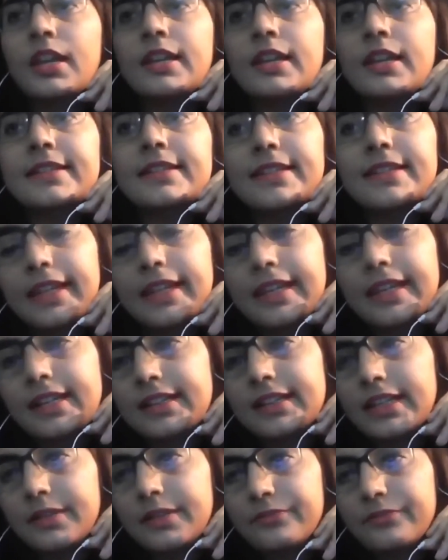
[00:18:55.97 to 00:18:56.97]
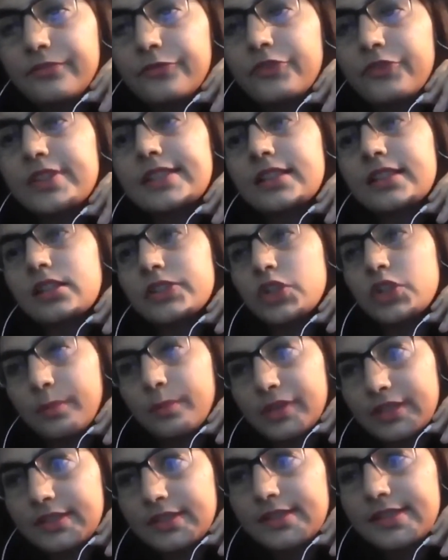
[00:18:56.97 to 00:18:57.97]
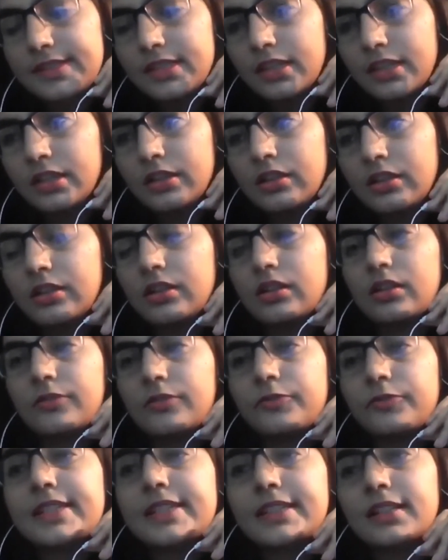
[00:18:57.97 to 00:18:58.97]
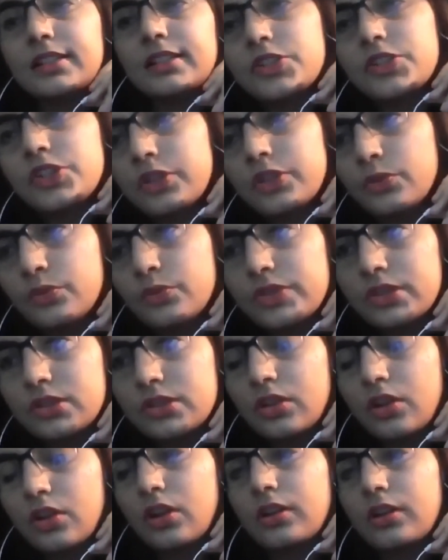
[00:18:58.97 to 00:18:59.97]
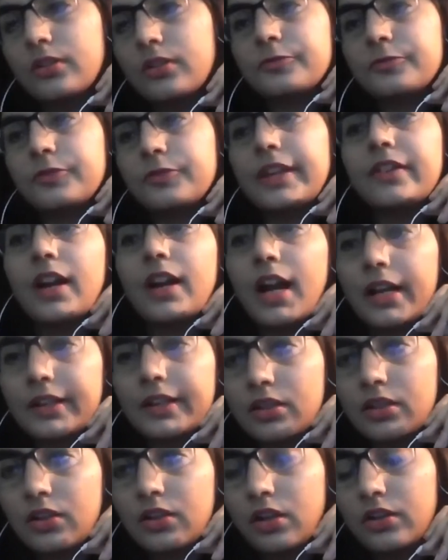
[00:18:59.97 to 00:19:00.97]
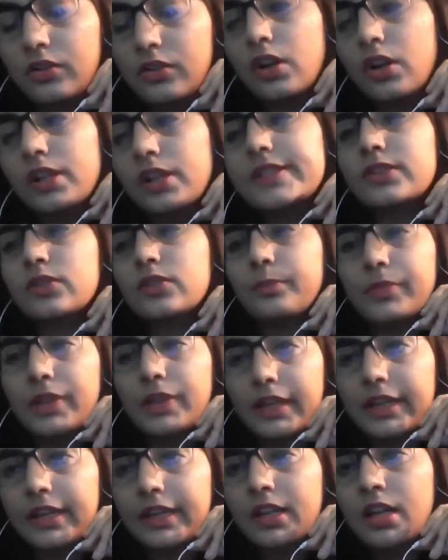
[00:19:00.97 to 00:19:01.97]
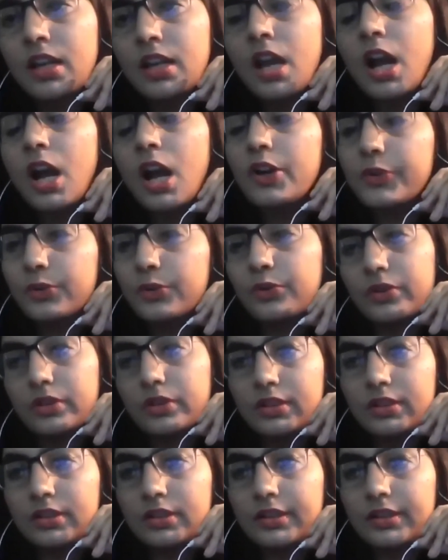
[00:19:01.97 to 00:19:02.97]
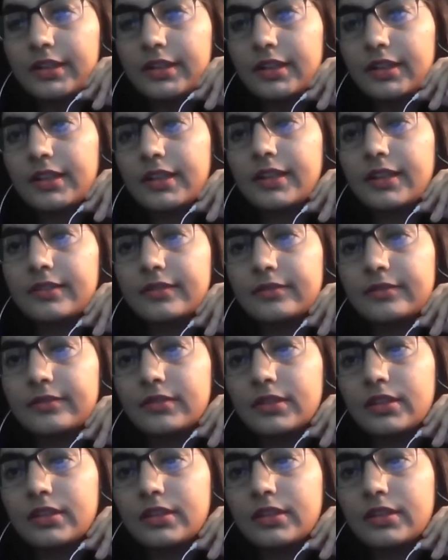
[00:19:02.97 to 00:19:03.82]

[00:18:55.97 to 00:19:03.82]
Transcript: Secondly, fiscal dominance, fiscal issues of Iran are also playing a role in